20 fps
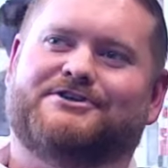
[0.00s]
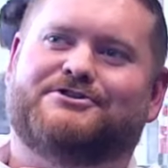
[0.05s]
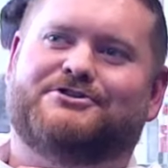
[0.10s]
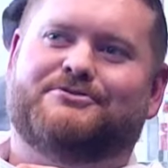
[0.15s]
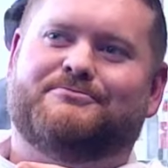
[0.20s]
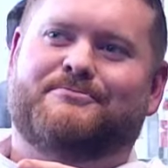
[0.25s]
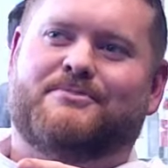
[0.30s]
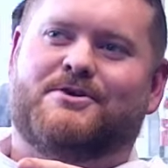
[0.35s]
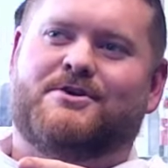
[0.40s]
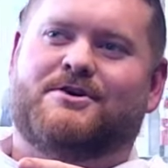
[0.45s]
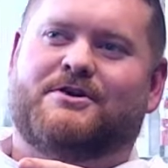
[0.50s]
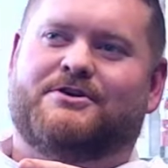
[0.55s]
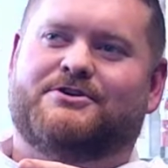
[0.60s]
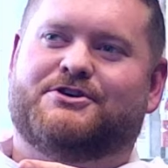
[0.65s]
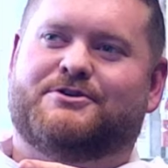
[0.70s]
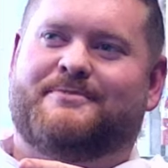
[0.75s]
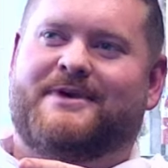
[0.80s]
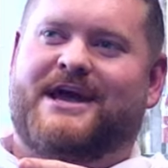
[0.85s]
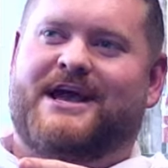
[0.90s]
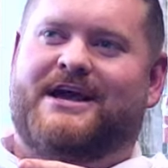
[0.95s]
Jermaine,
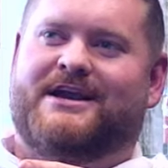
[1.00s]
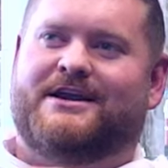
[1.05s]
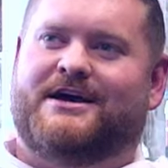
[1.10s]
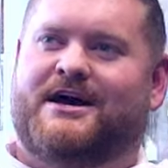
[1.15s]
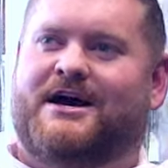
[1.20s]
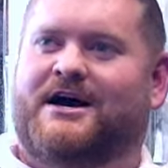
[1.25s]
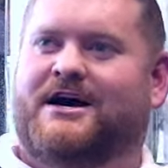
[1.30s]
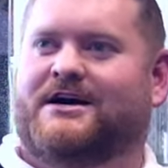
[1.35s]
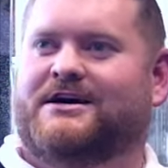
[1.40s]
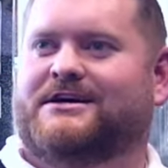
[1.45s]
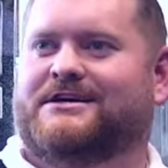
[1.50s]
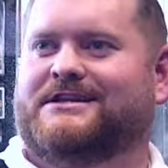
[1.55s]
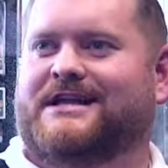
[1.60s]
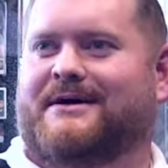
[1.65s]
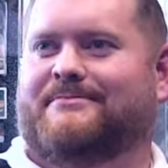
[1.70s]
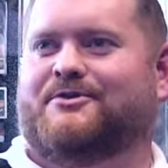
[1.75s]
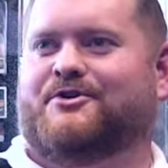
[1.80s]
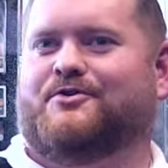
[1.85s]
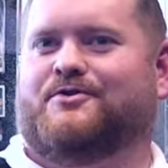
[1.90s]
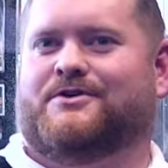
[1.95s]
Jermaine
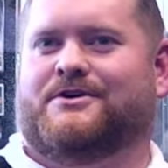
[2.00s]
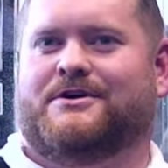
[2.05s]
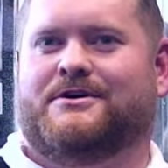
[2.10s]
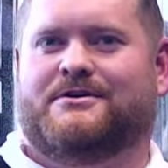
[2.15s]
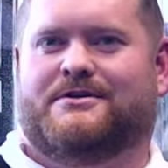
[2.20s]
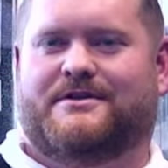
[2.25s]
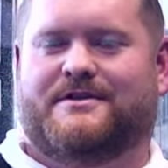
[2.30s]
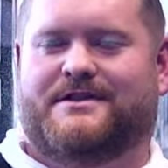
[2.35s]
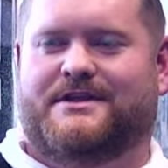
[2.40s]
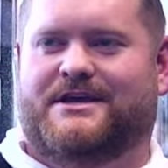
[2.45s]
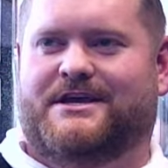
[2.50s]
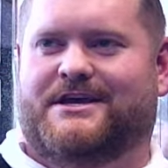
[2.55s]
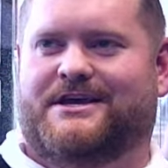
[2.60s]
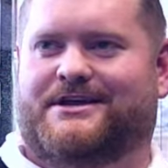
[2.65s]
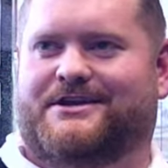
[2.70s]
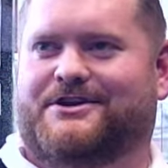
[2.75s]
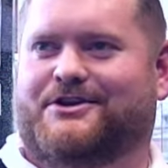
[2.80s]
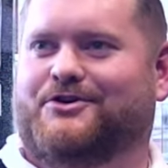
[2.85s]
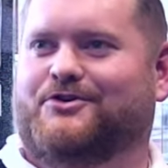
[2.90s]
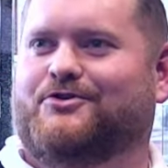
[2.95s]
uh, the
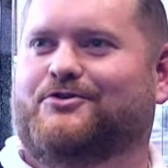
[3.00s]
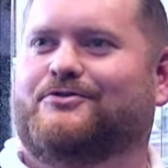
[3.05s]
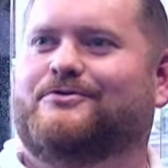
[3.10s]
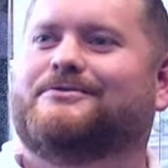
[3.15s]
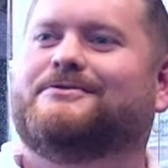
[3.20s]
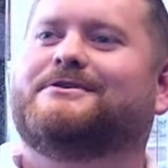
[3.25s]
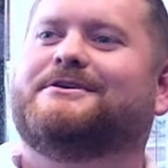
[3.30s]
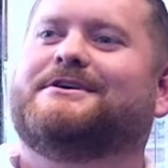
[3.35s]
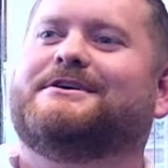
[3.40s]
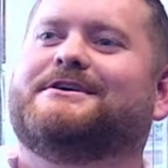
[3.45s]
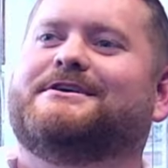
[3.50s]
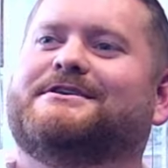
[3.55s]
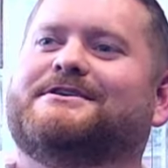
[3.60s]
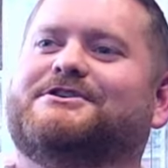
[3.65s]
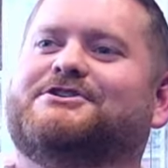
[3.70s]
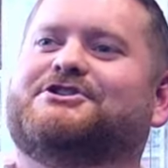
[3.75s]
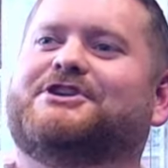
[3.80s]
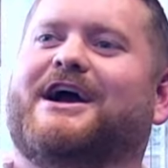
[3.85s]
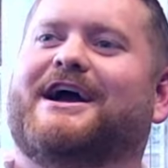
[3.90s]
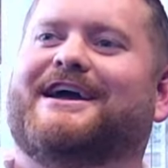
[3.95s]
new
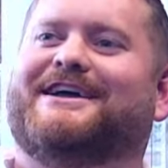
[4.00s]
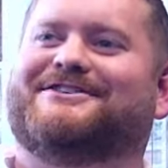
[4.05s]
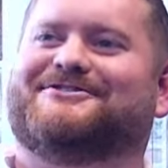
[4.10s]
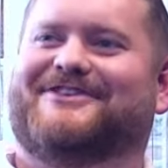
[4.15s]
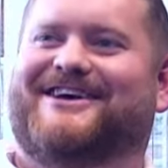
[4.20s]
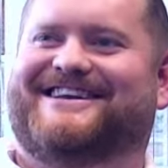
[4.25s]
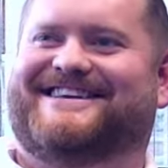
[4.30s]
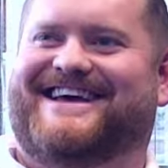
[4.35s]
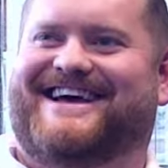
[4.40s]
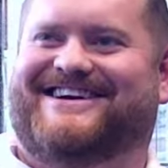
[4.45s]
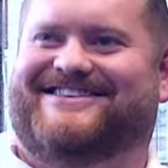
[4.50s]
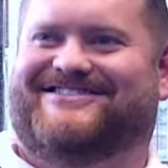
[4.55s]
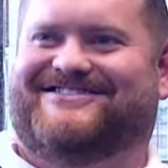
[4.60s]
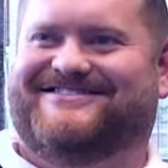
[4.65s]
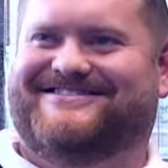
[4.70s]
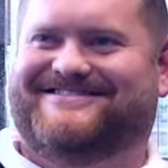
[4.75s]
Giants right tackle.